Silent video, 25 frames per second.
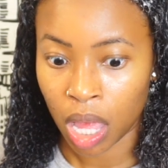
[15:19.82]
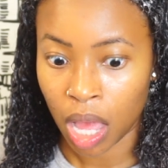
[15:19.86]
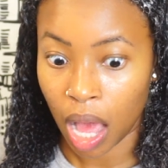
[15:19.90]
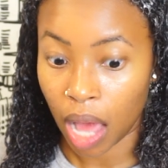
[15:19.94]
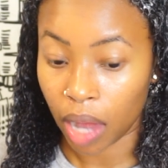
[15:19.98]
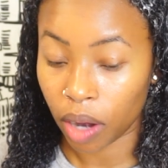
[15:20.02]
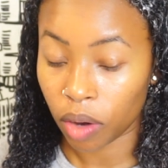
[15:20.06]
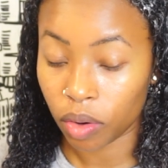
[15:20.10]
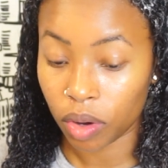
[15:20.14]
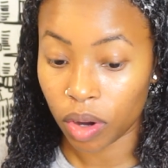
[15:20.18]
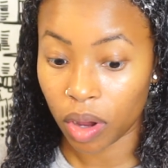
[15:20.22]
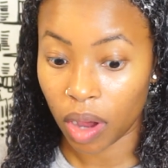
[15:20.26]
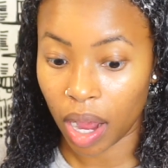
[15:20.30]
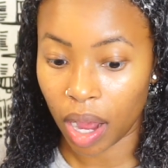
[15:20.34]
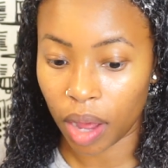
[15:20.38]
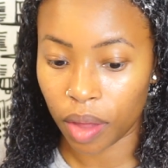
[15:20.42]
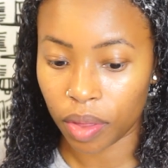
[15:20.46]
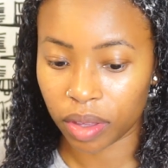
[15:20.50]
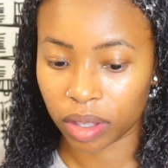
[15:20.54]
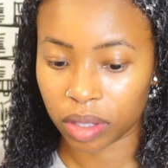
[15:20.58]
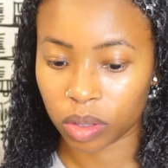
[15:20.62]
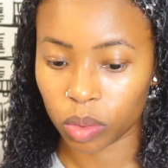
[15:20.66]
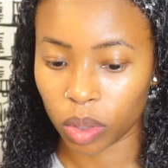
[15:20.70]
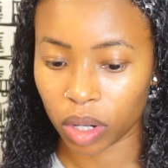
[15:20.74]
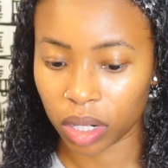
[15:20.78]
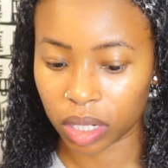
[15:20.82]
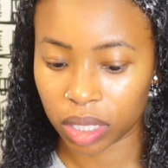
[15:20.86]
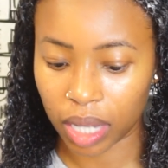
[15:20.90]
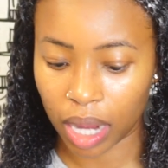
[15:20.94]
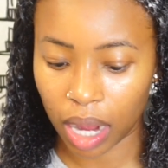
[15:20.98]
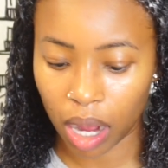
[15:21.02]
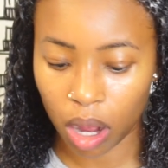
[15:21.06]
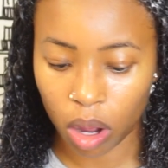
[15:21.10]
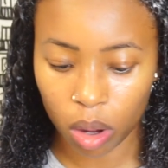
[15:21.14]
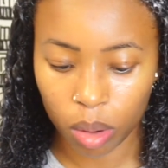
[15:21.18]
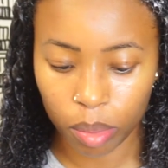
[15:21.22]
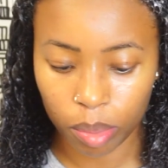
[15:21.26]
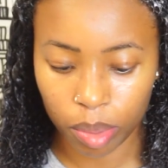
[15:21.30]
I don't know how this worked
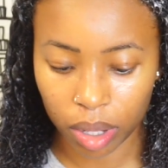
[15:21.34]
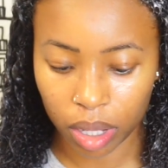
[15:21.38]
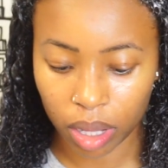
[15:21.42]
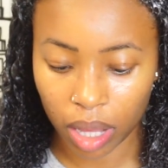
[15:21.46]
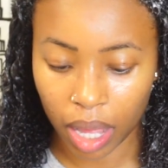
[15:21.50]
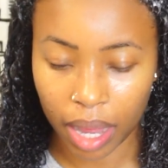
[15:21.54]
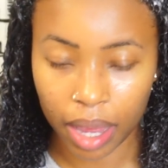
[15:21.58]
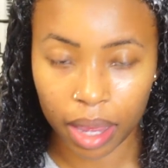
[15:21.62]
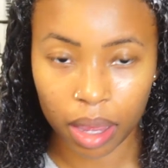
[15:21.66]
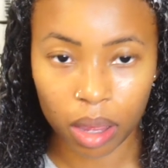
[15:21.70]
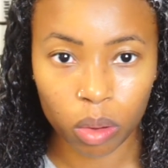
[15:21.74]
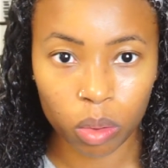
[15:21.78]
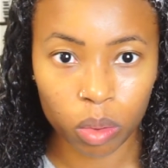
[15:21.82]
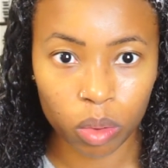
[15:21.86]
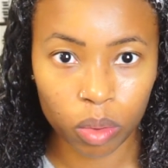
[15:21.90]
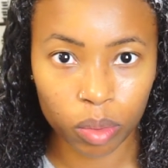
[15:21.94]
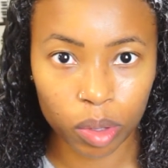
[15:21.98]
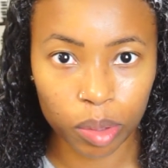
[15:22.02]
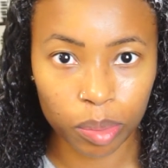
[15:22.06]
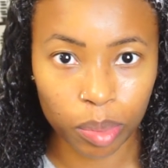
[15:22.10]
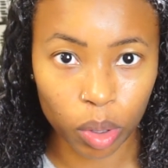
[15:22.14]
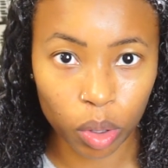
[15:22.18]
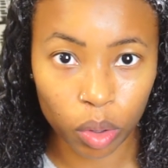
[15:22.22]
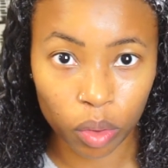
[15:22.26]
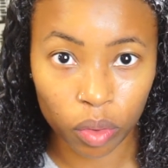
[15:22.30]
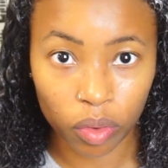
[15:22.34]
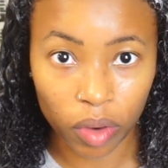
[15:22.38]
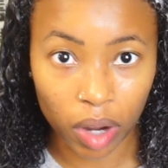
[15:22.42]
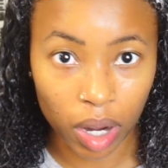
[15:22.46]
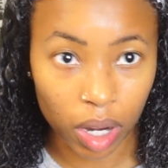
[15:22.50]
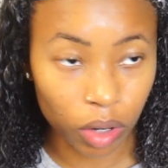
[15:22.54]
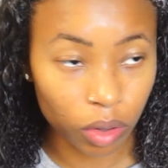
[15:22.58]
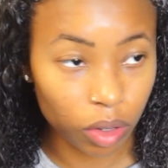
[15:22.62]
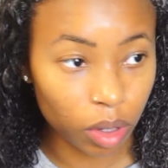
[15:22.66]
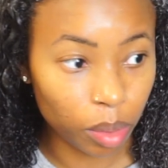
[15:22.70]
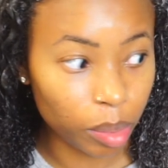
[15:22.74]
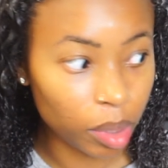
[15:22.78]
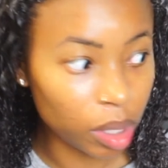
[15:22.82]
out, but like we both
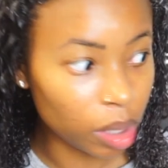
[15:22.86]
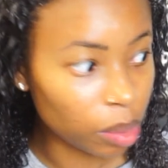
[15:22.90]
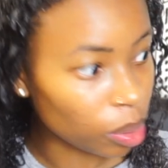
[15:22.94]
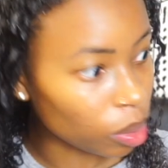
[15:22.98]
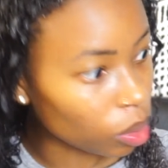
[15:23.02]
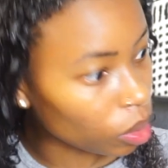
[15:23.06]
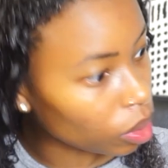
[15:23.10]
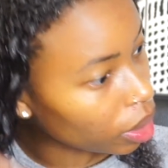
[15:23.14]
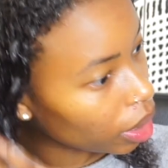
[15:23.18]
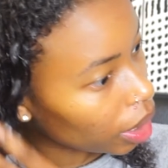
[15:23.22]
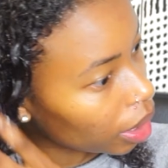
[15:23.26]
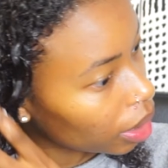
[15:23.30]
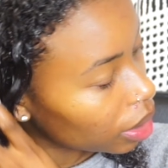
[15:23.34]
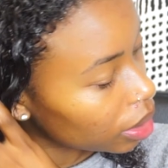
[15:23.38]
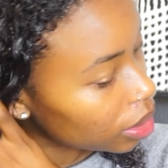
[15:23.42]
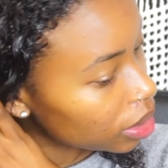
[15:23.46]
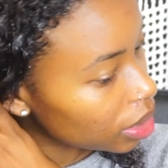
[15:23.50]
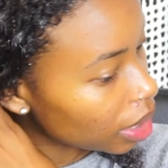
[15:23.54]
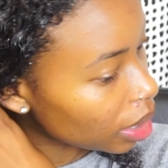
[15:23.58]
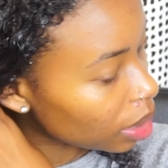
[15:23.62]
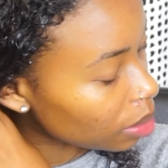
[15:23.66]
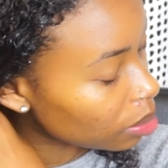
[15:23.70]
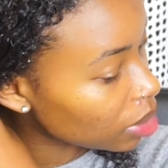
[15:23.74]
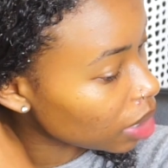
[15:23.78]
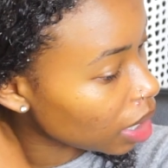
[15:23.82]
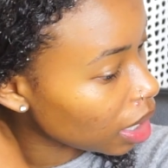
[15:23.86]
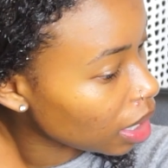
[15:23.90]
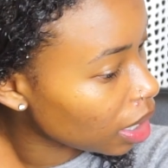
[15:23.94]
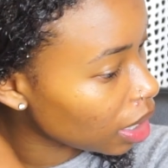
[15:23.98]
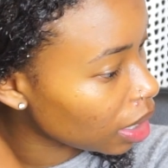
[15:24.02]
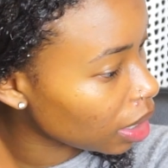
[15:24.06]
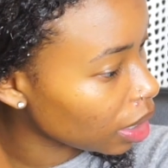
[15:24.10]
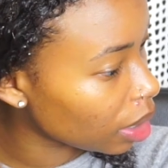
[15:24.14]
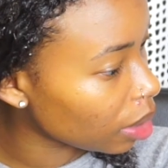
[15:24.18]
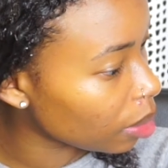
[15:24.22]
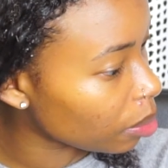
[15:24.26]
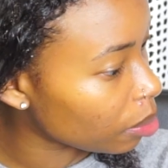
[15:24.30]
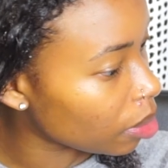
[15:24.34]
are going to be deployed at the same
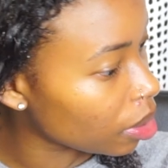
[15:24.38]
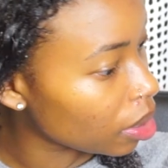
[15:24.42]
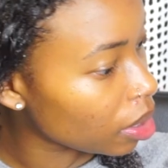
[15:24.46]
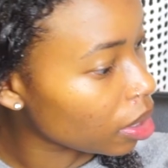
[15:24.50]
time.